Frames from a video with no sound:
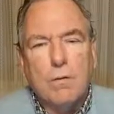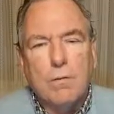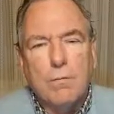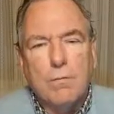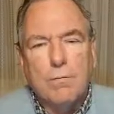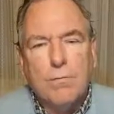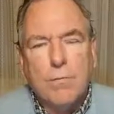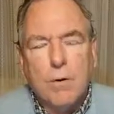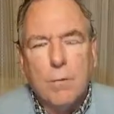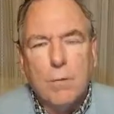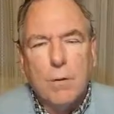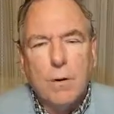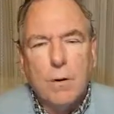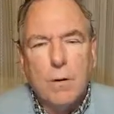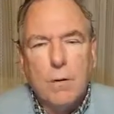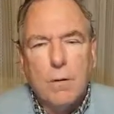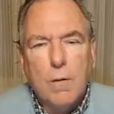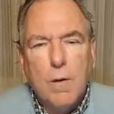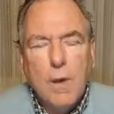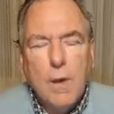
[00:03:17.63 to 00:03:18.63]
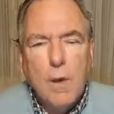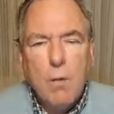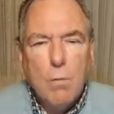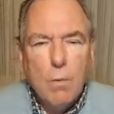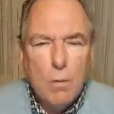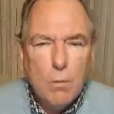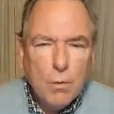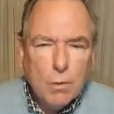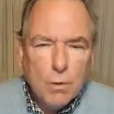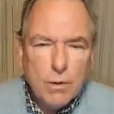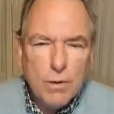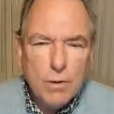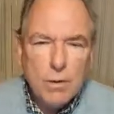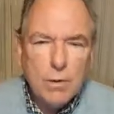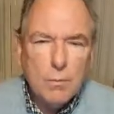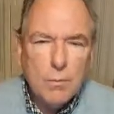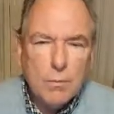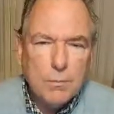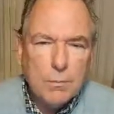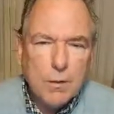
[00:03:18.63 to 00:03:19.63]
forward? When we're
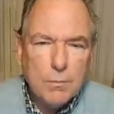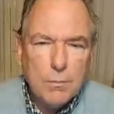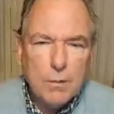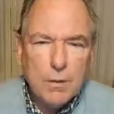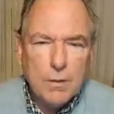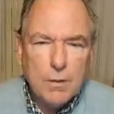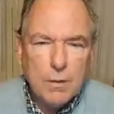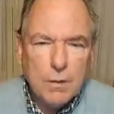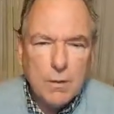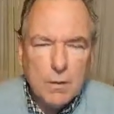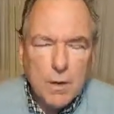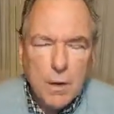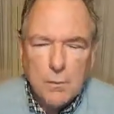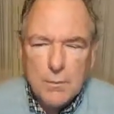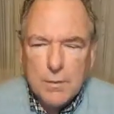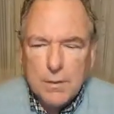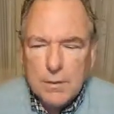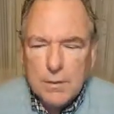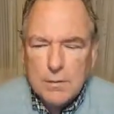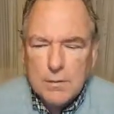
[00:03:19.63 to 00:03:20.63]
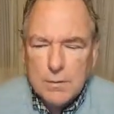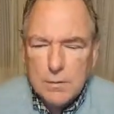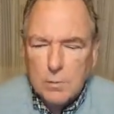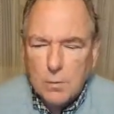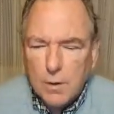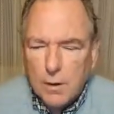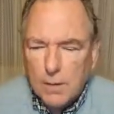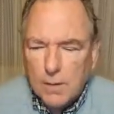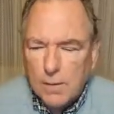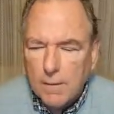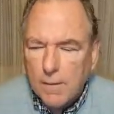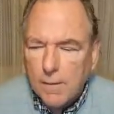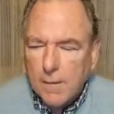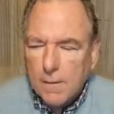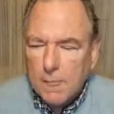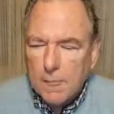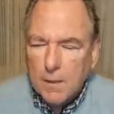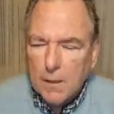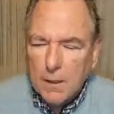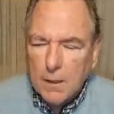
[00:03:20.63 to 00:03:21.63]
dealing with people in companies who are
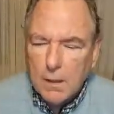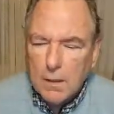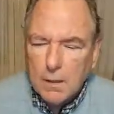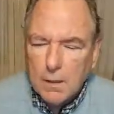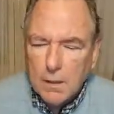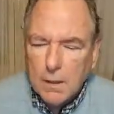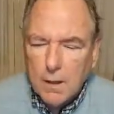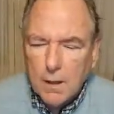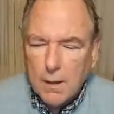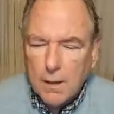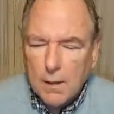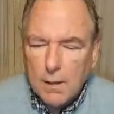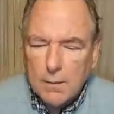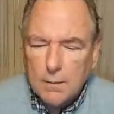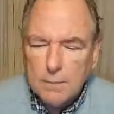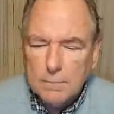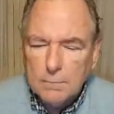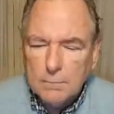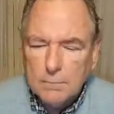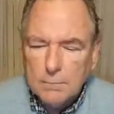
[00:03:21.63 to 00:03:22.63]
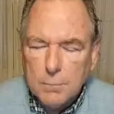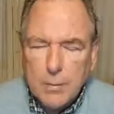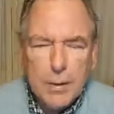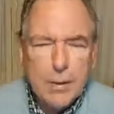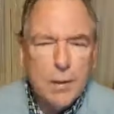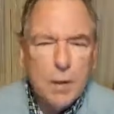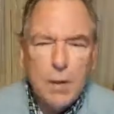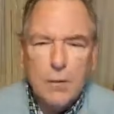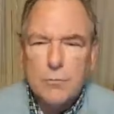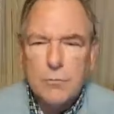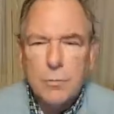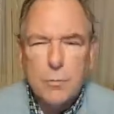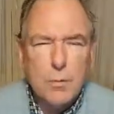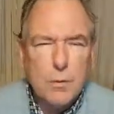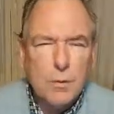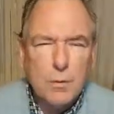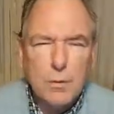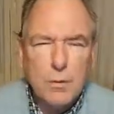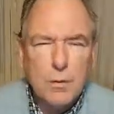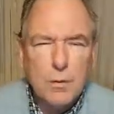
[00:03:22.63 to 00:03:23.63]
in big
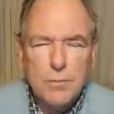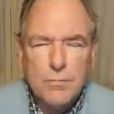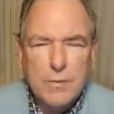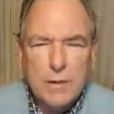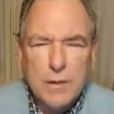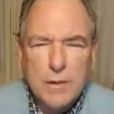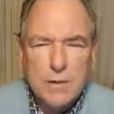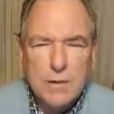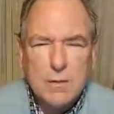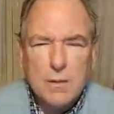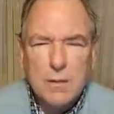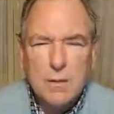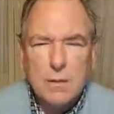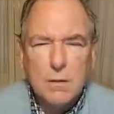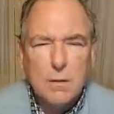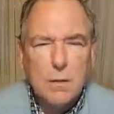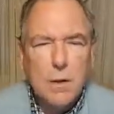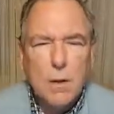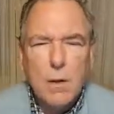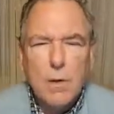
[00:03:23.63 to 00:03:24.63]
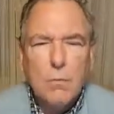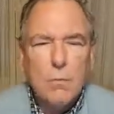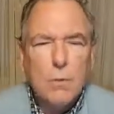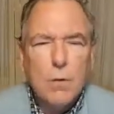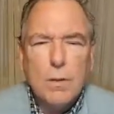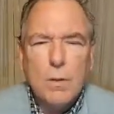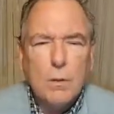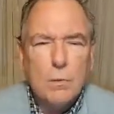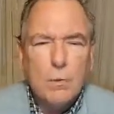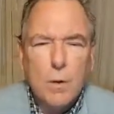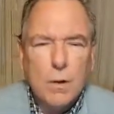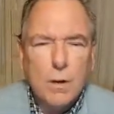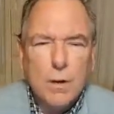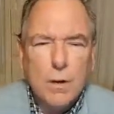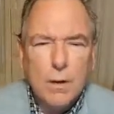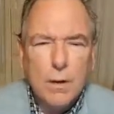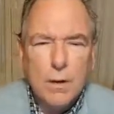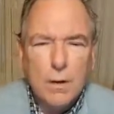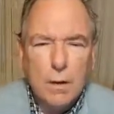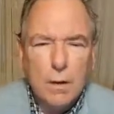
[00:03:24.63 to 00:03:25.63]
entrepreneurial events, and they're really
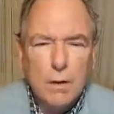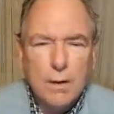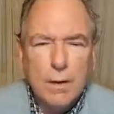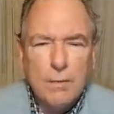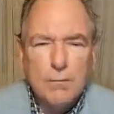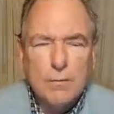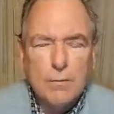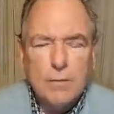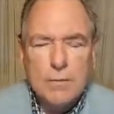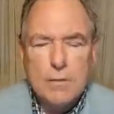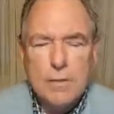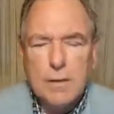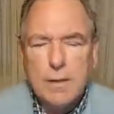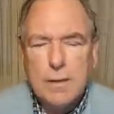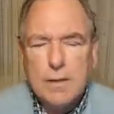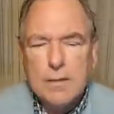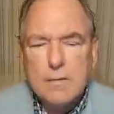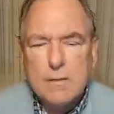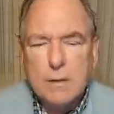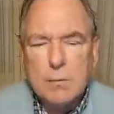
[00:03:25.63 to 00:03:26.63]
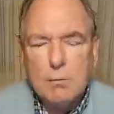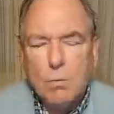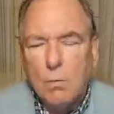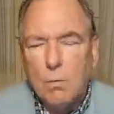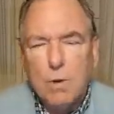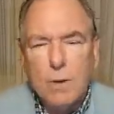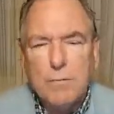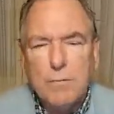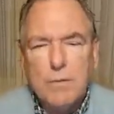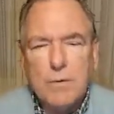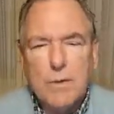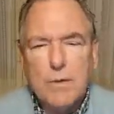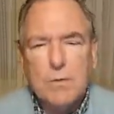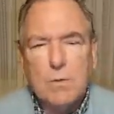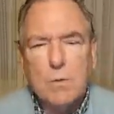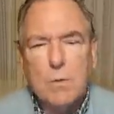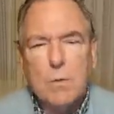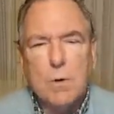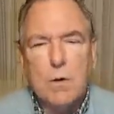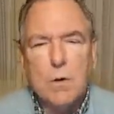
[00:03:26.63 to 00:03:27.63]
working at all levels, and they say, well, what if it
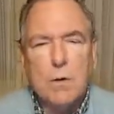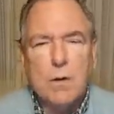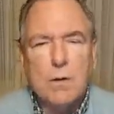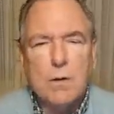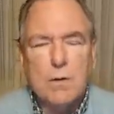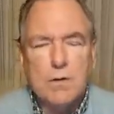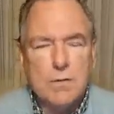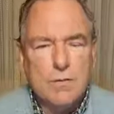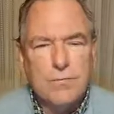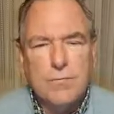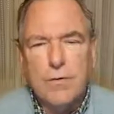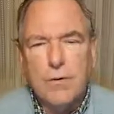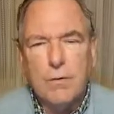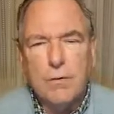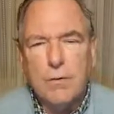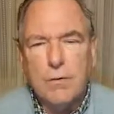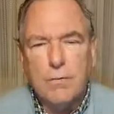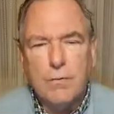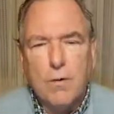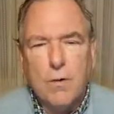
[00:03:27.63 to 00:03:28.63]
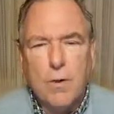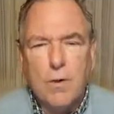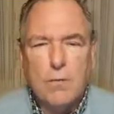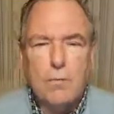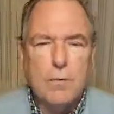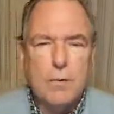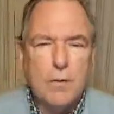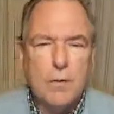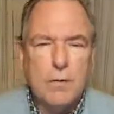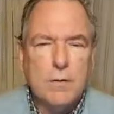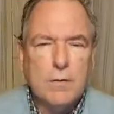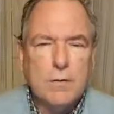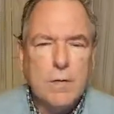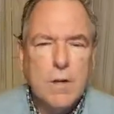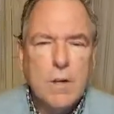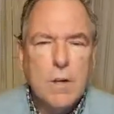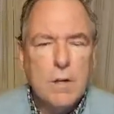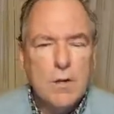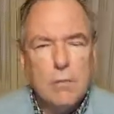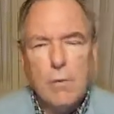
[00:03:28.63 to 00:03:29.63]
doesn't work? And there's fear involved, and there's
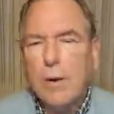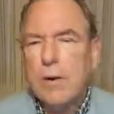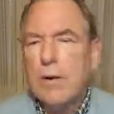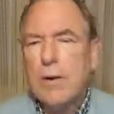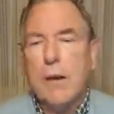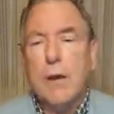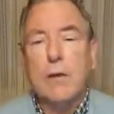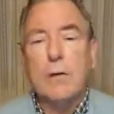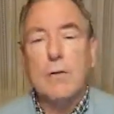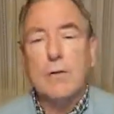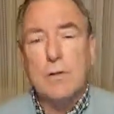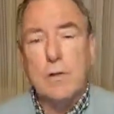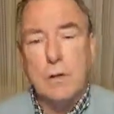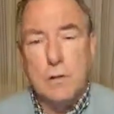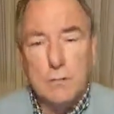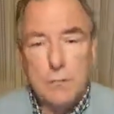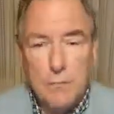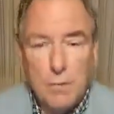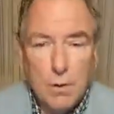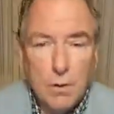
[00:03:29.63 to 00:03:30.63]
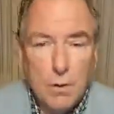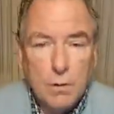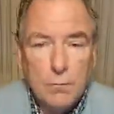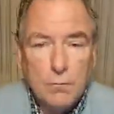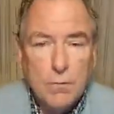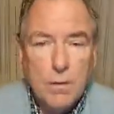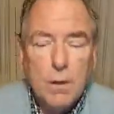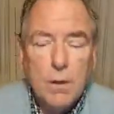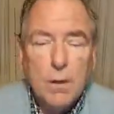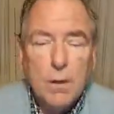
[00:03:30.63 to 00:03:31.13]
great energy involved.